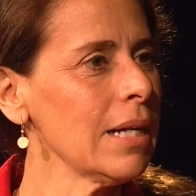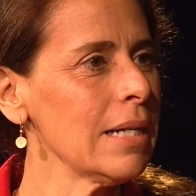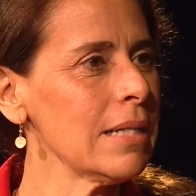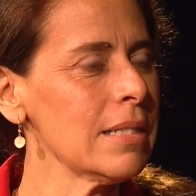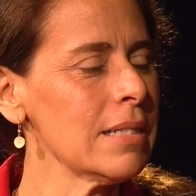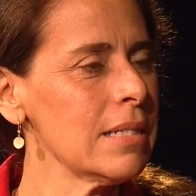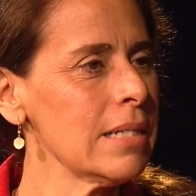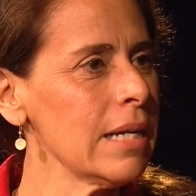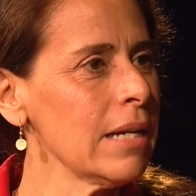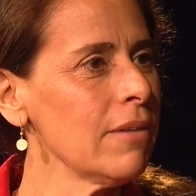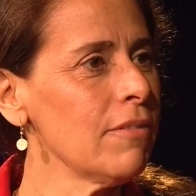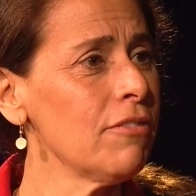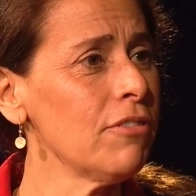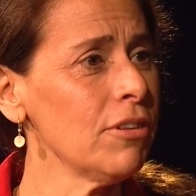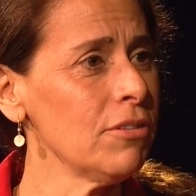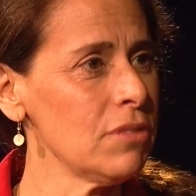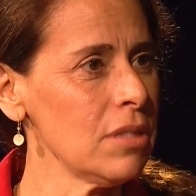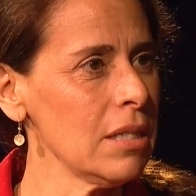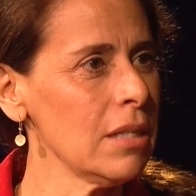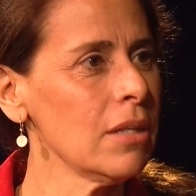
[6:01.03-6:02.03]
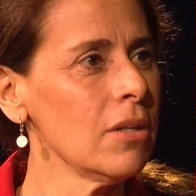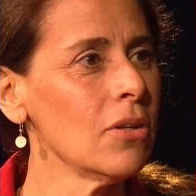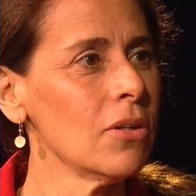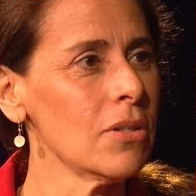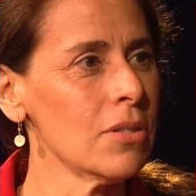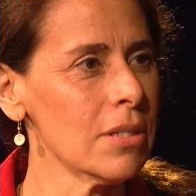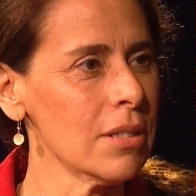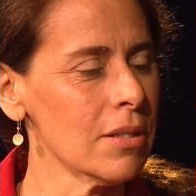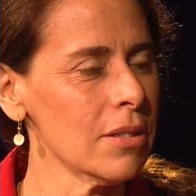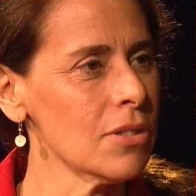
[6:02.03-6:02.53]
last 10, 15
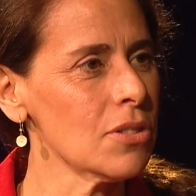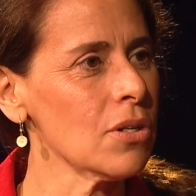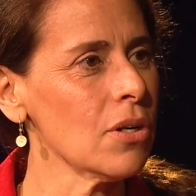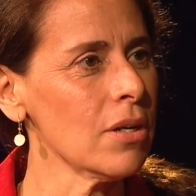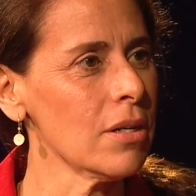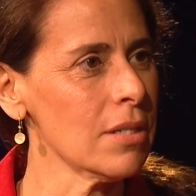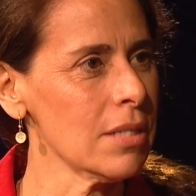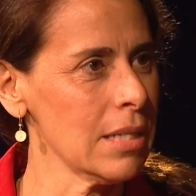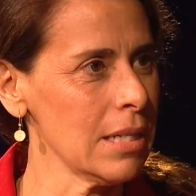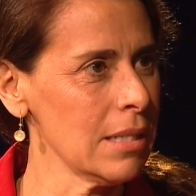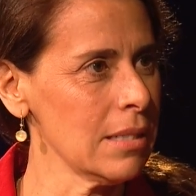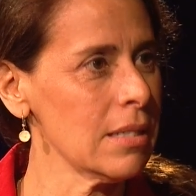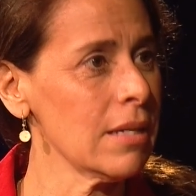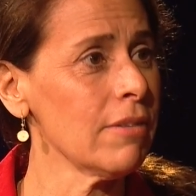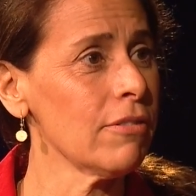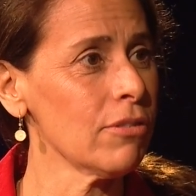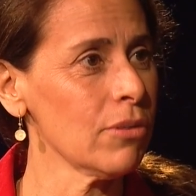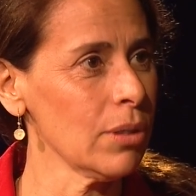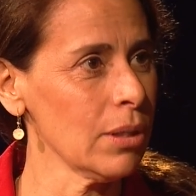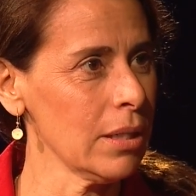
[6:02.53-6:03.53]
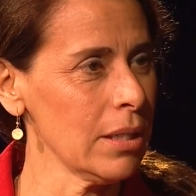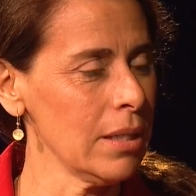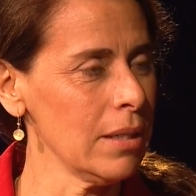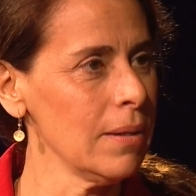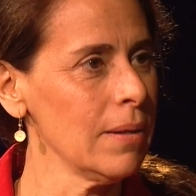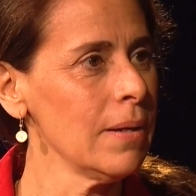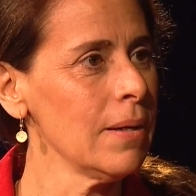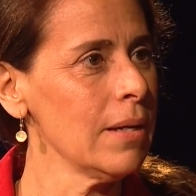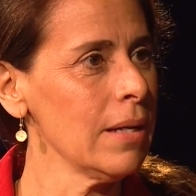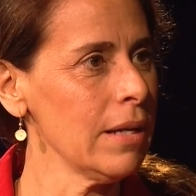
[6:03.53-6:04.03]
years that the tar sands have
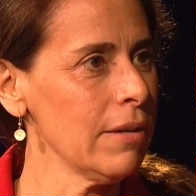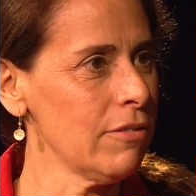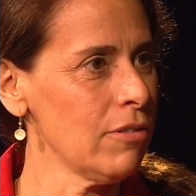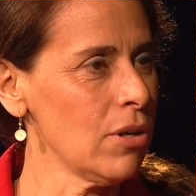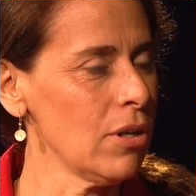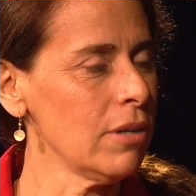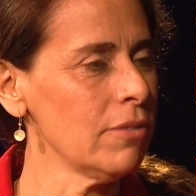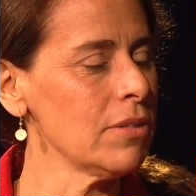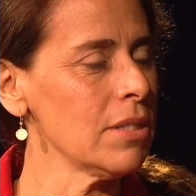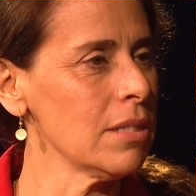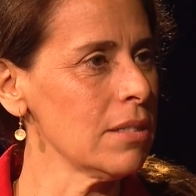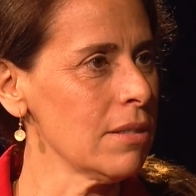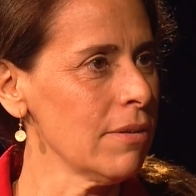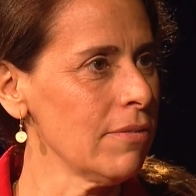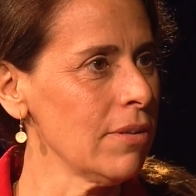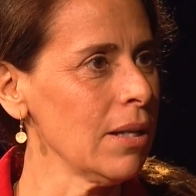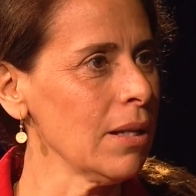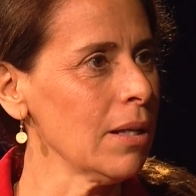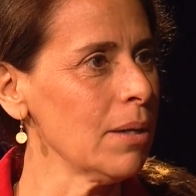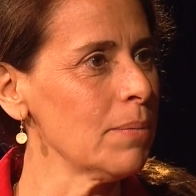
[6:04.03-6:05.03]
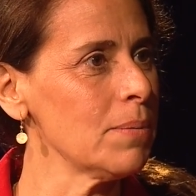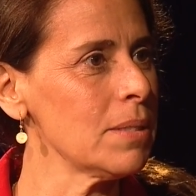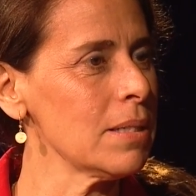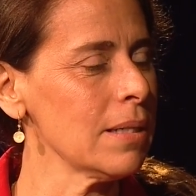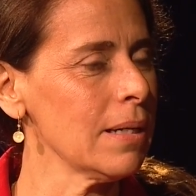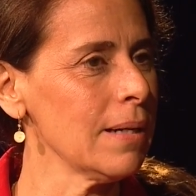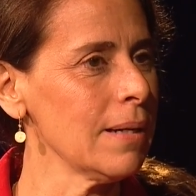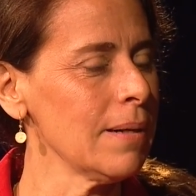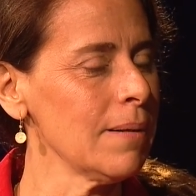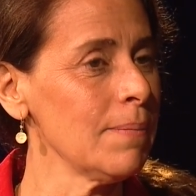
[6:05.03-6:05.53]
really evolved and
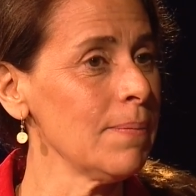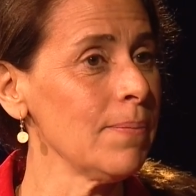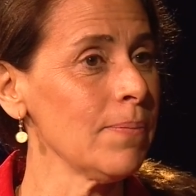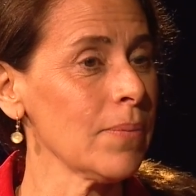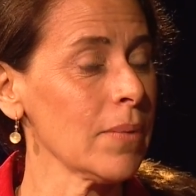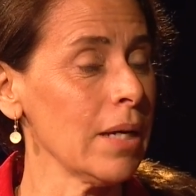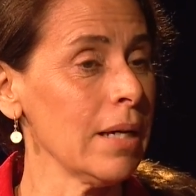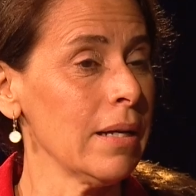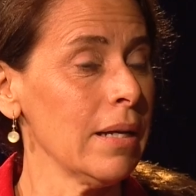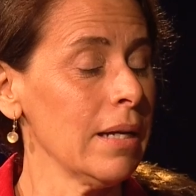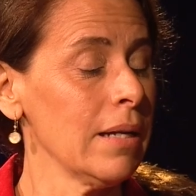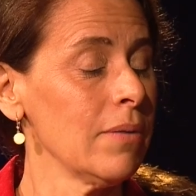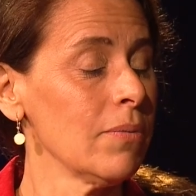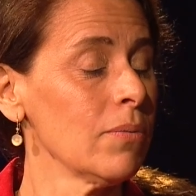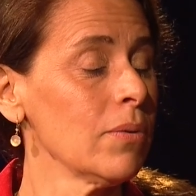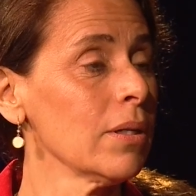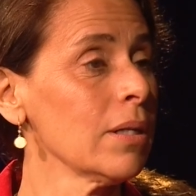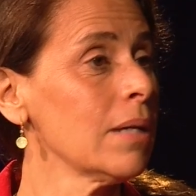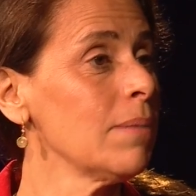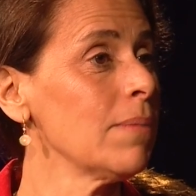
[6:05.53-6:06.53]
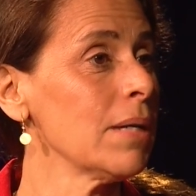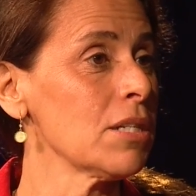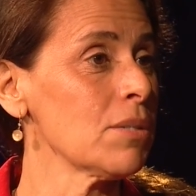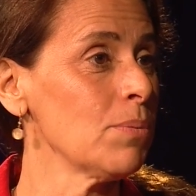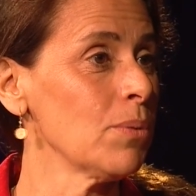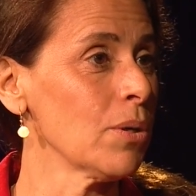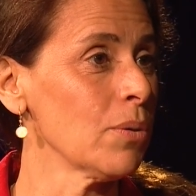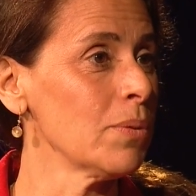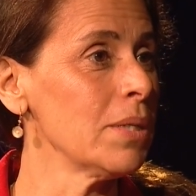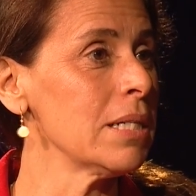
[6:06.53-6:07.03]
developed um, and really much
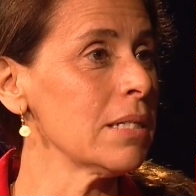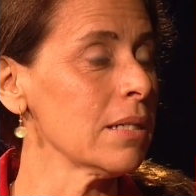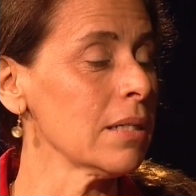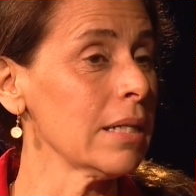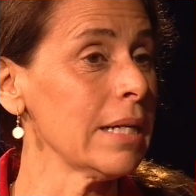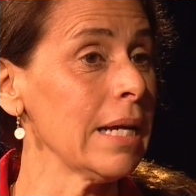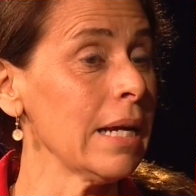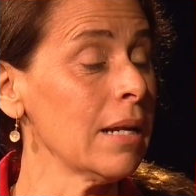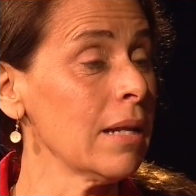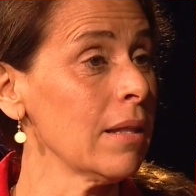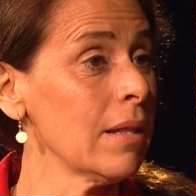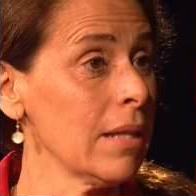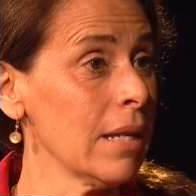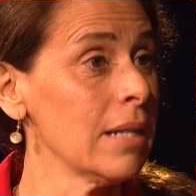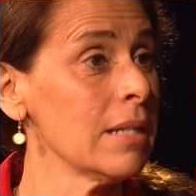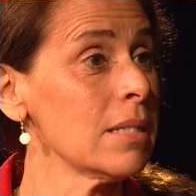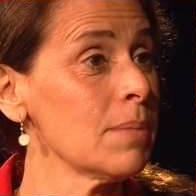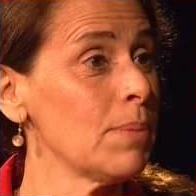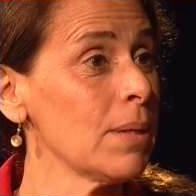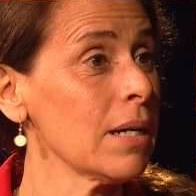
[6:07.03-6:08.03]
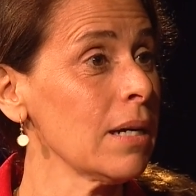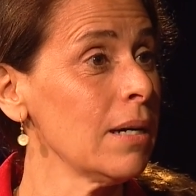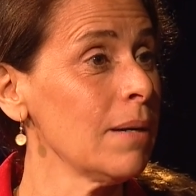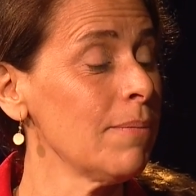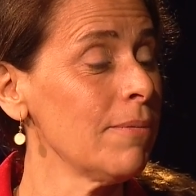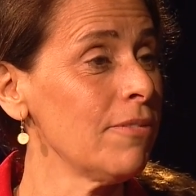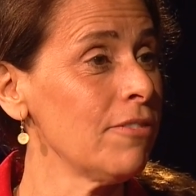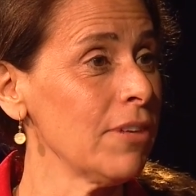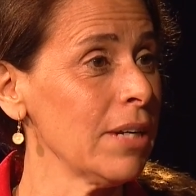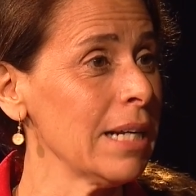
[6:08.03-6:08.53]
more recently and that it's
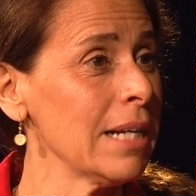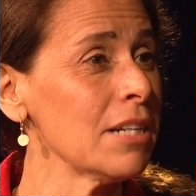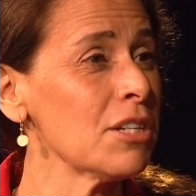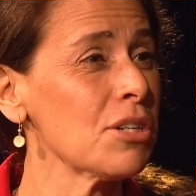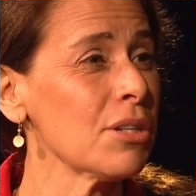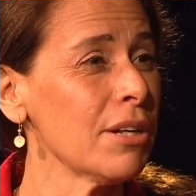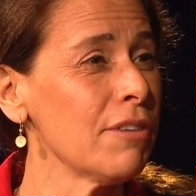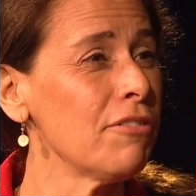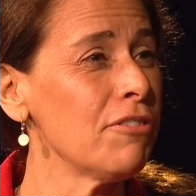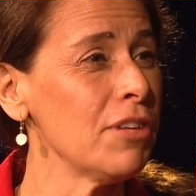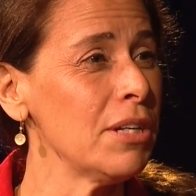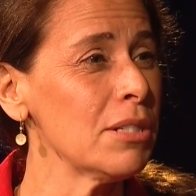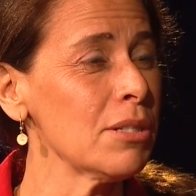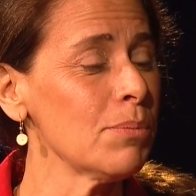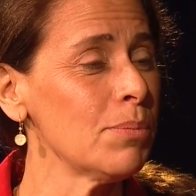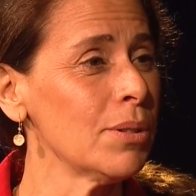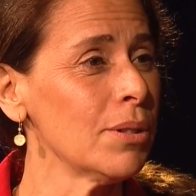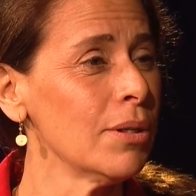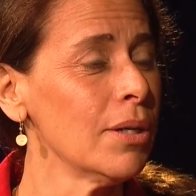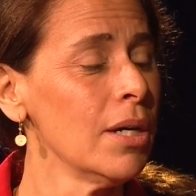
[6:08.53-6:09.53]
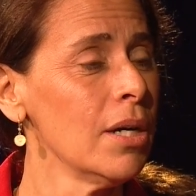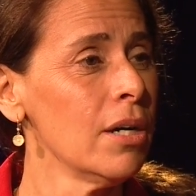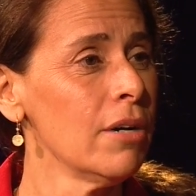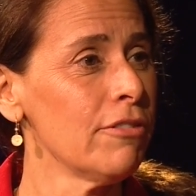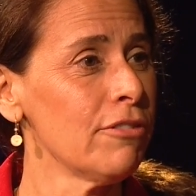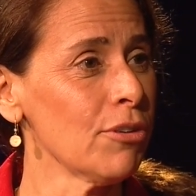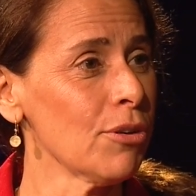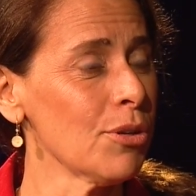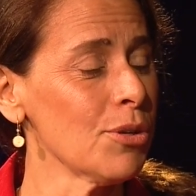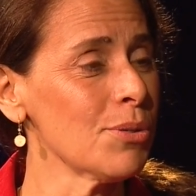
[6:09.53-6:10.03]
become financially feasible
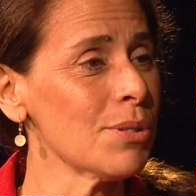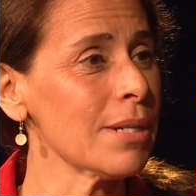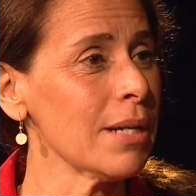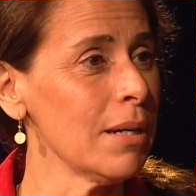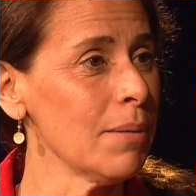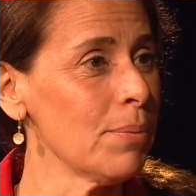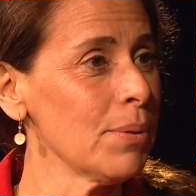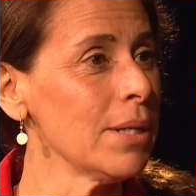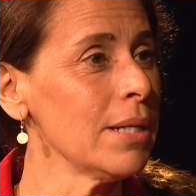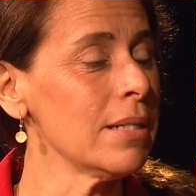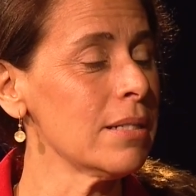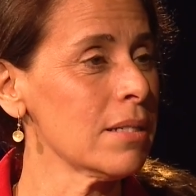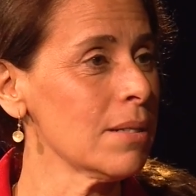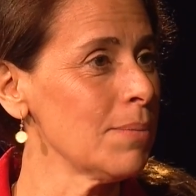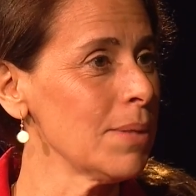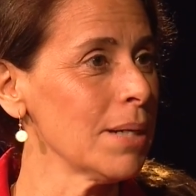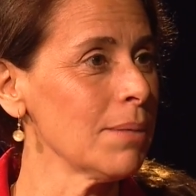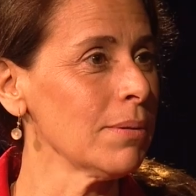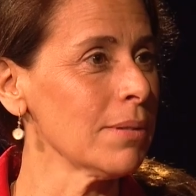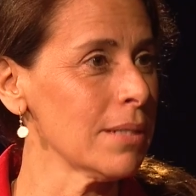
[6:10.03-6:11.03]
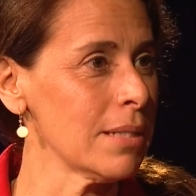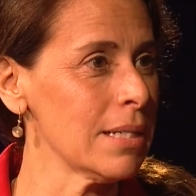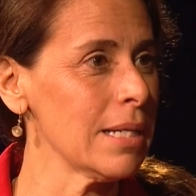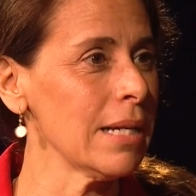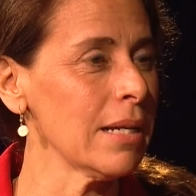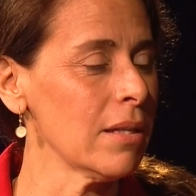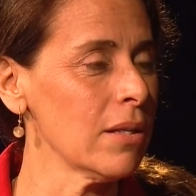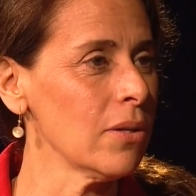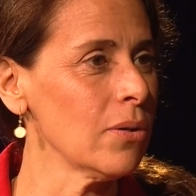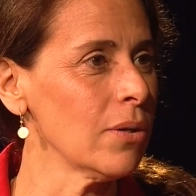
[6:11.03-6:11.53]
for those companies to be able to
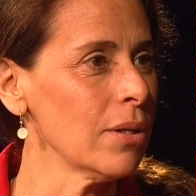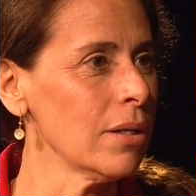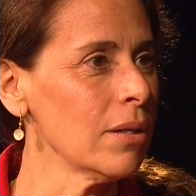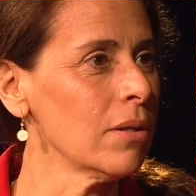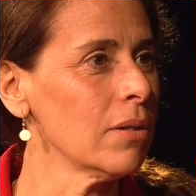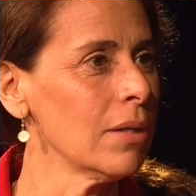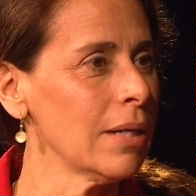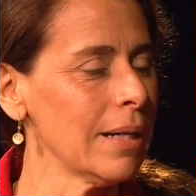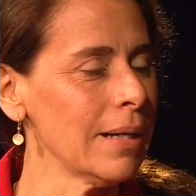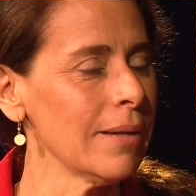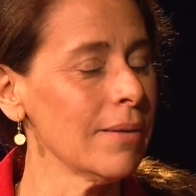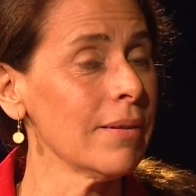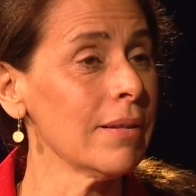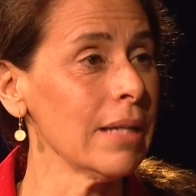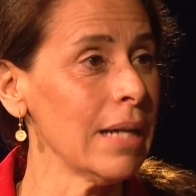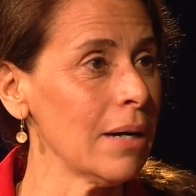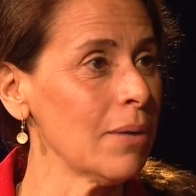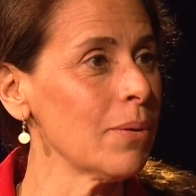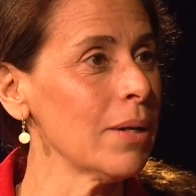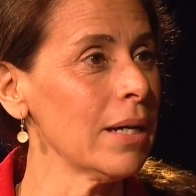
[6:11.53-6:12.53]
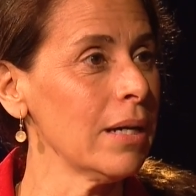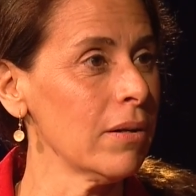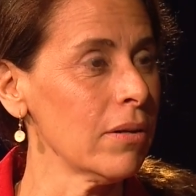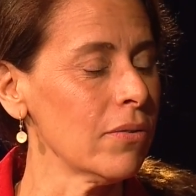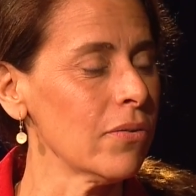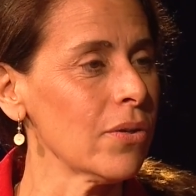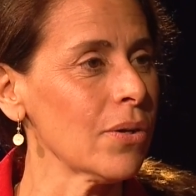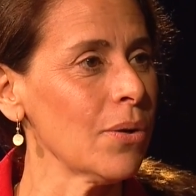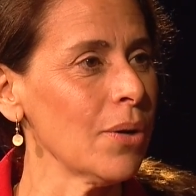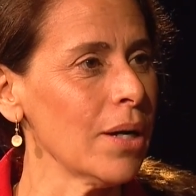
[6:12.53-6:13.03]
take the oil uh, that way out
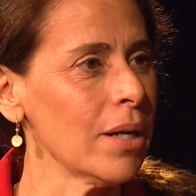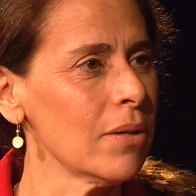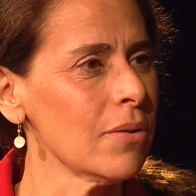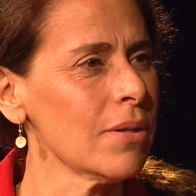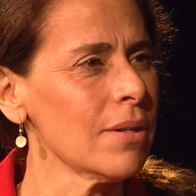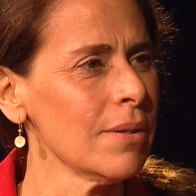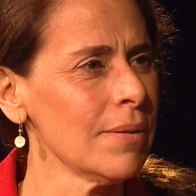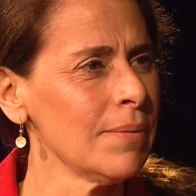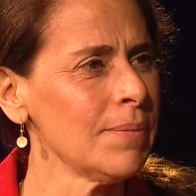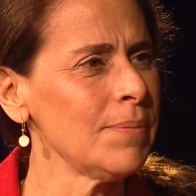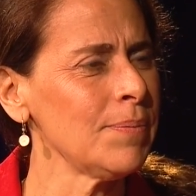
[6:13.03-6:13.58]
of the ground.